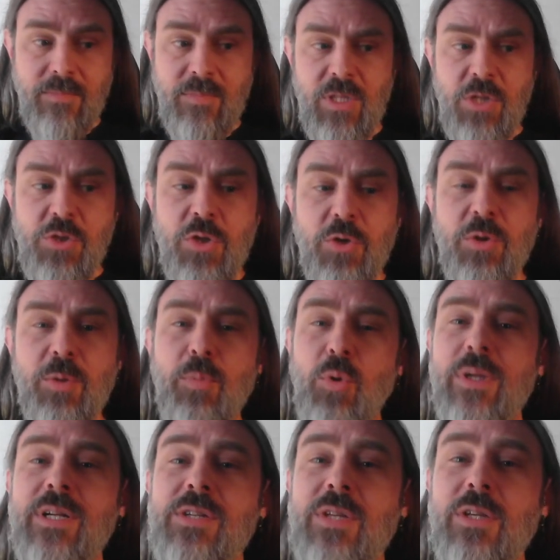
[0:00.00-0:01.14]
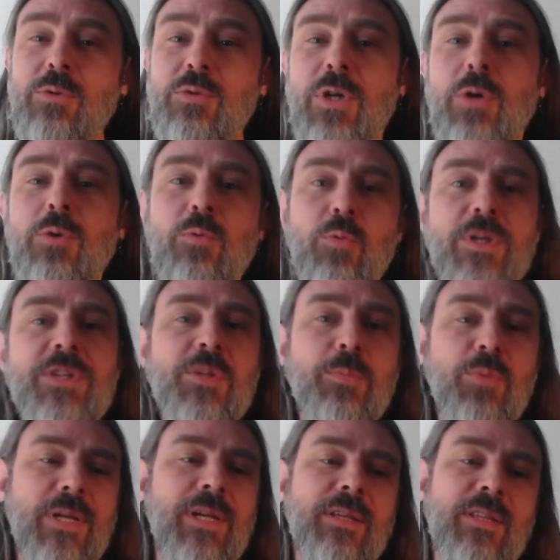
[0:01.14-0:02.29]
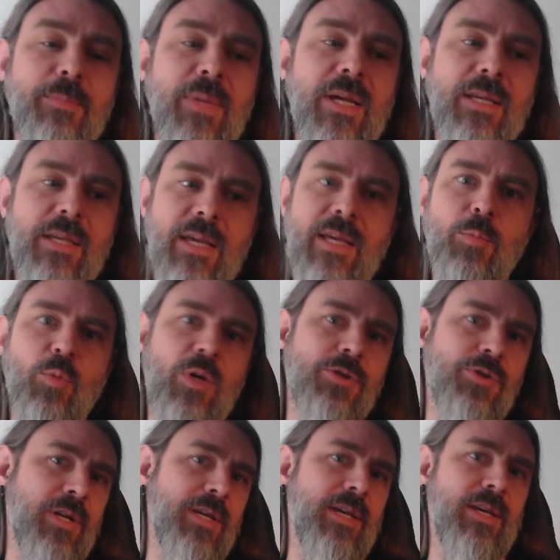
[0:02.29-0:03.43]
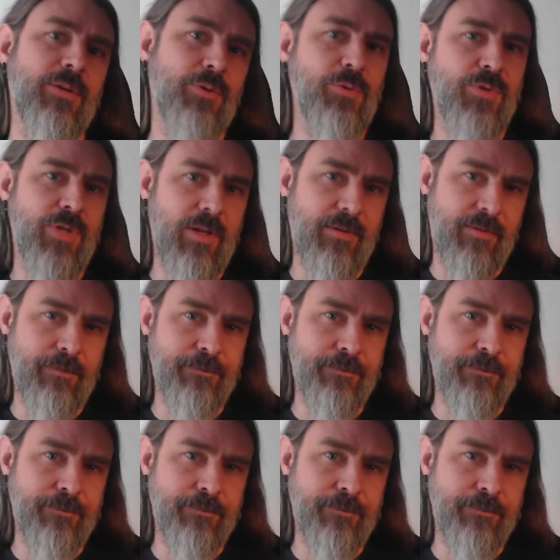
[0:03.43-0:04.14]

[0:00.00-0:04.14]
So the point is that you don't risk breaking the main game while trying out new stuff.